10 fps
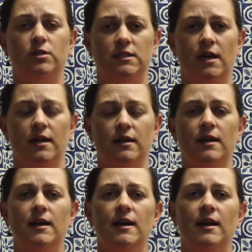done,
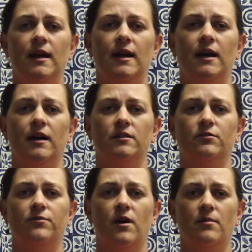and
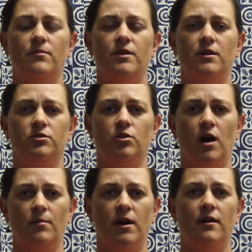from the
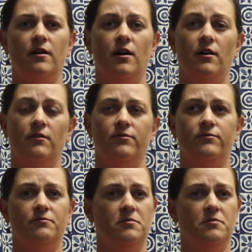trauma of